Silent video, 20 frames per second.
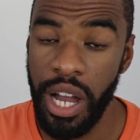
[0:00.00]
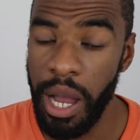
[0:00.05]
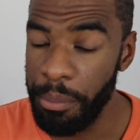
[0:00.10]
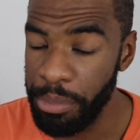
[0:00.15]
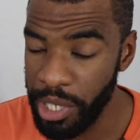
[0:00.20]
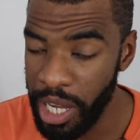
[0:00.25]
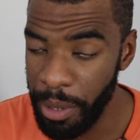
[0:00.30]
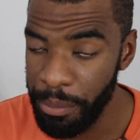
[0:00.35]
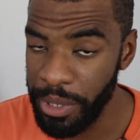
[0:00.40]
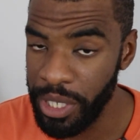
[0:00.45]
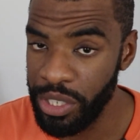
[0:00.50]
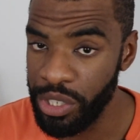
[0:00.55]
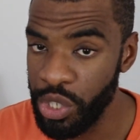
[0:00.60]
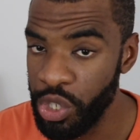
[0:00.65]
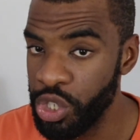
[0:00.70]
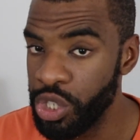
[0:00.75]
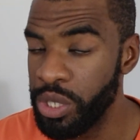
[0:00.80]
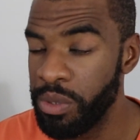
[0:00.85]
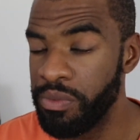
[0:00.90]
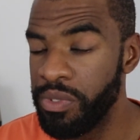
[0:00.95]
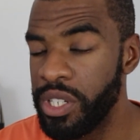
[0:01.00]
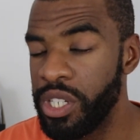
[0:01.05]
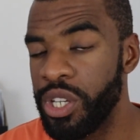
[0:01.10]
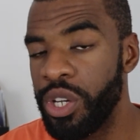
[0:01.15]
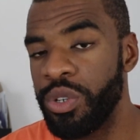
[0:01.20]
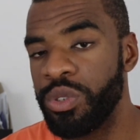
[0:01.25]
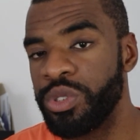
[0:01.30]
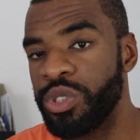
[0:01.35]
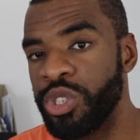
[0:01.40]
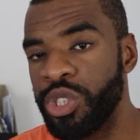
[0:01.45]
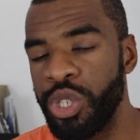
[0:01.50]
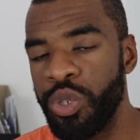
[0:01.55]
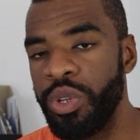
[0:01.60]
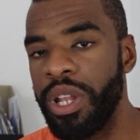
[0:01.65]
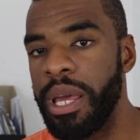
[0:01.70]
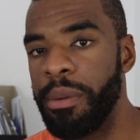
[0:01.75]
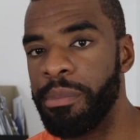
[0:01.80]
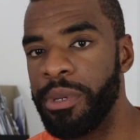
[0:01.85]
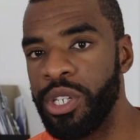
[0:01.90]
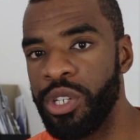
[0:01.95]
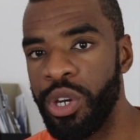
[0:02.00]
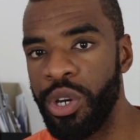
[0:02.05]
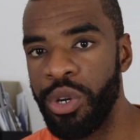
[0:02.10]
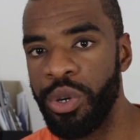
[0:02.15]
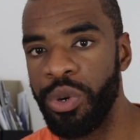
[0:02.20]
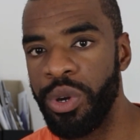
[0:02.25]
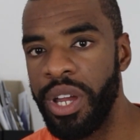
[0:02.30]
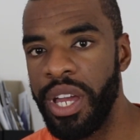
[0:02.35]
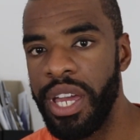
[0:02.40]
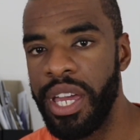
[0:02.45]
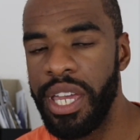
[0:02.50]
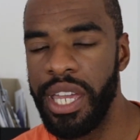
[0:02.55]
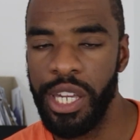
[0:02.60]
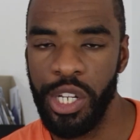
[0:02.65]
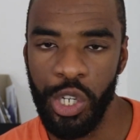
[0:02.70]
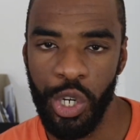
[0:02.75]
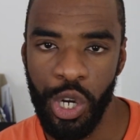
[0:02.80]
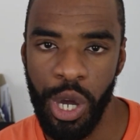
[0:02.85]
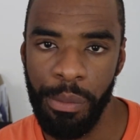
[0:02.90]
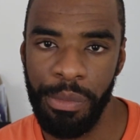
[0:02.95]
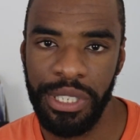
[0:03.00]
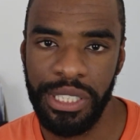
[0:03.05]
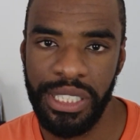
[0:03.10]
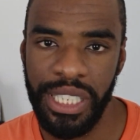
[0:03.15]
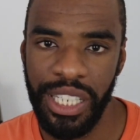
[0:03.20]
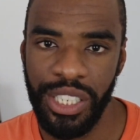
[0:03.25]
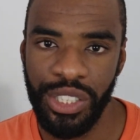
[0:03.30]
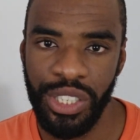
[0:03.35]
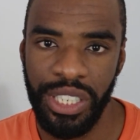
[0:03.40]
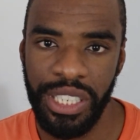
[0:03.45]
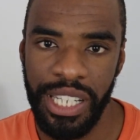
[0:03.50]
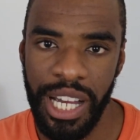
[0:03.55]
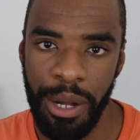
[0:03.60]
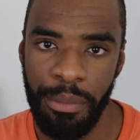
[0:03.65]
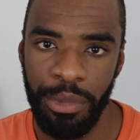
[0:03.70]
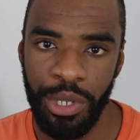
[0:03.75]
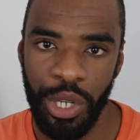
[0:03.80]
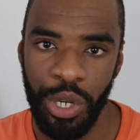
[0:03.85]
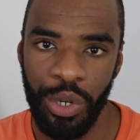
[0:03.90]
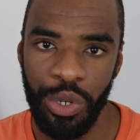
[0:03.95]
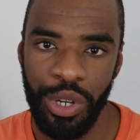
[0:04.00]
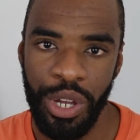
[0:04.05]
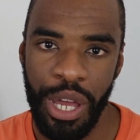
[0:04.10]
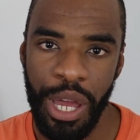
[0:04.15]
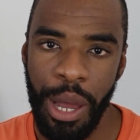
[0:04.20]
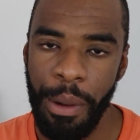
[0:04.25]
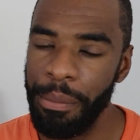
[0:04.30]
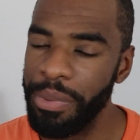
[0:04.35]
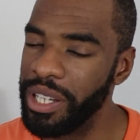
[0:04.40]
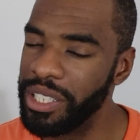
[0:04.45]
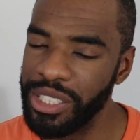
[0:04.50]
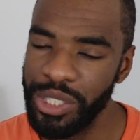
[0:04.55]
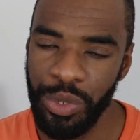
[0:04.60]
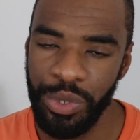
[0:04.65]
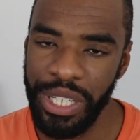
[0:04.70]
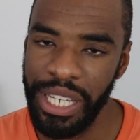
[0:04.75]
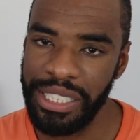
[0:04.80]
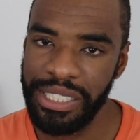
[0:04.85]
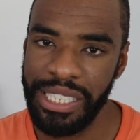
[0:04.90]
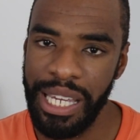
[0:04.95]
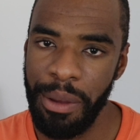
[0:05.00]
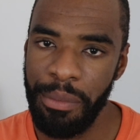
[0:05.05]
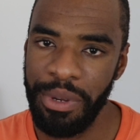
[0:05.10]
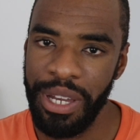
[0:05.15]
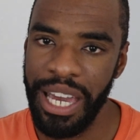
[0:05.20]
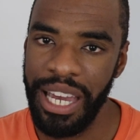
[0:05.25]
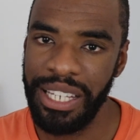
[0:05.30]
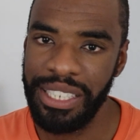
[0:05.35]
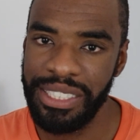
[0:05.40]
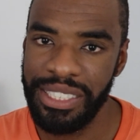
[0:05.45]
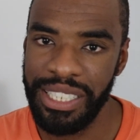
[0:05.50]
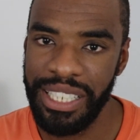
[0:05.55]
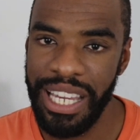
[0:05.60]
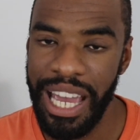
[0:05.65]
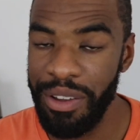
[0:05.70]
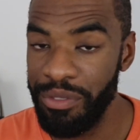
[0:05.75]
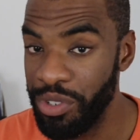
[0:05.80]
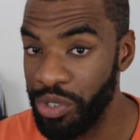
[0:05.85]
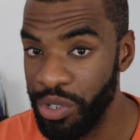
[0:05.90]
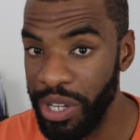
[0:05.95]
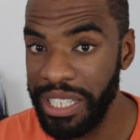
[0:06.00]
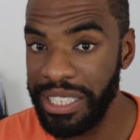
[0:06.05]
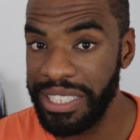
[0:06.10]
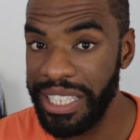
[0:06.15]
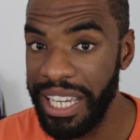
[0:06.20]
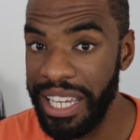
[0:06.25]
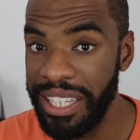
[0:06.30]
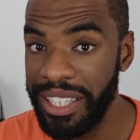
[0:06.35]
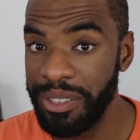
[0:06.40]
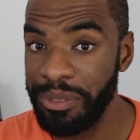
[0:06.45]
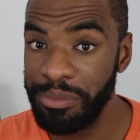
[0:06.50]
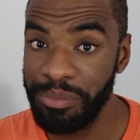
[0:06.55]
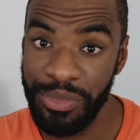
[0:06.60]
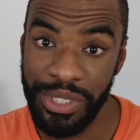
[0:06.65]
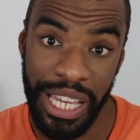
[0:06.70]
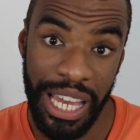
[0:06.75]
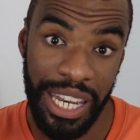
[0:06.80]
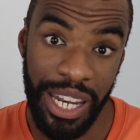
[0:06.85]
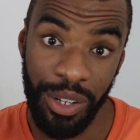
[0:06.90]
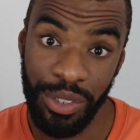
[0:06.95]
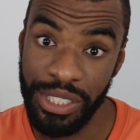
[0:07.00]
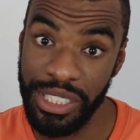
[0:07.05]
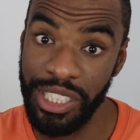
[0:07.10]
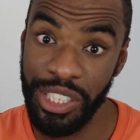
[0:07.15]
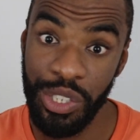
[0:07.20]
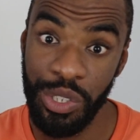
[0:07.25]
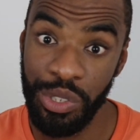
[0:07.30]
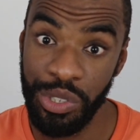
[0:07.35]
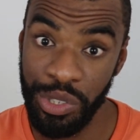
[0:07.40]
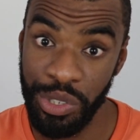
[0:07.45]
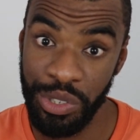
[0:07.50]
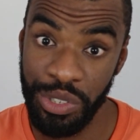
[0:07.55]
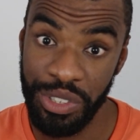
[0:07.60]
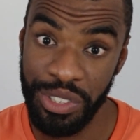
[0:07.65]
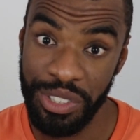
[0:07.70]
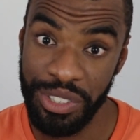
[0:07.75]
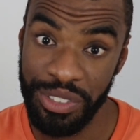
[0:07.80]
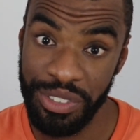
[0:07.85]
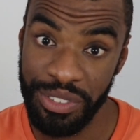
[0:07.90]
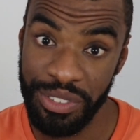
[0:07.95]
upcoming YouTube videos, do let me know in the comment section down below. But until next time, guys, have a great day and I'll see you soon.